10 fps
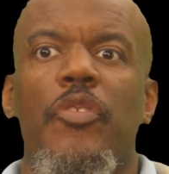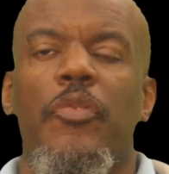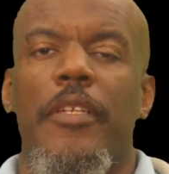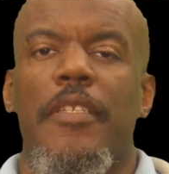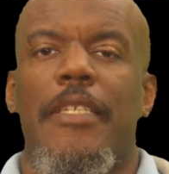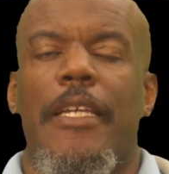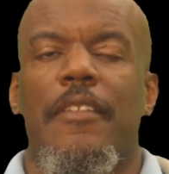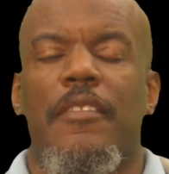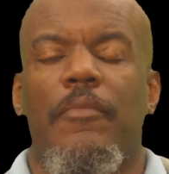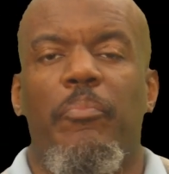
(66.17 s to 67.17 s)
to this and
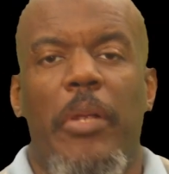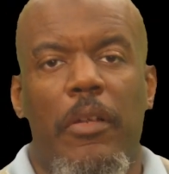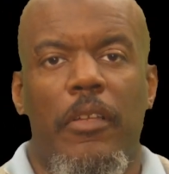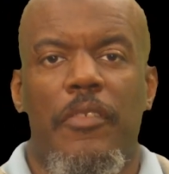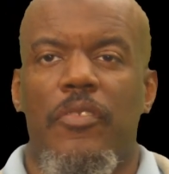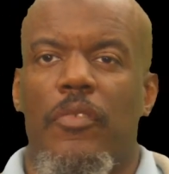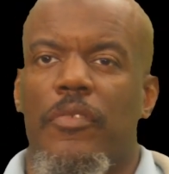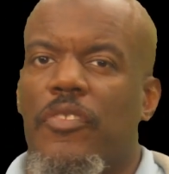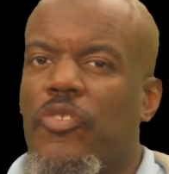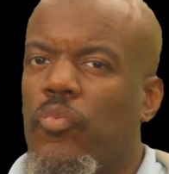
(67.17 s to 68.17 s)
some parallels, certain
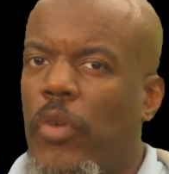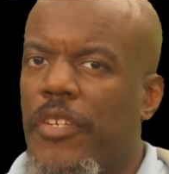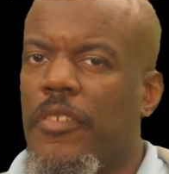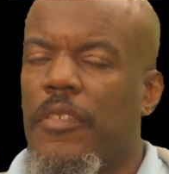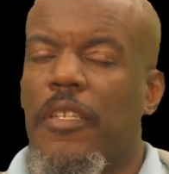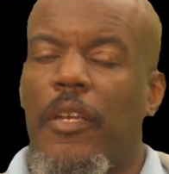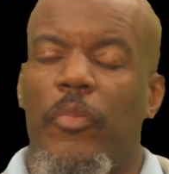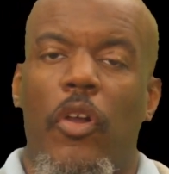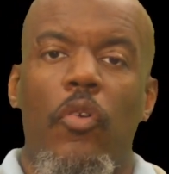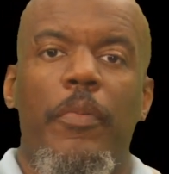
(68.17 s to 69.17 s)
situations, like we
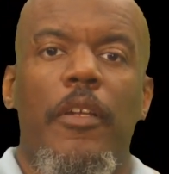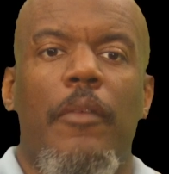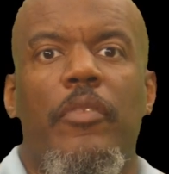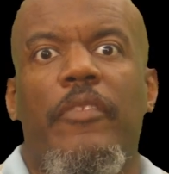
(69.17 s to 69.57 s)
open up with a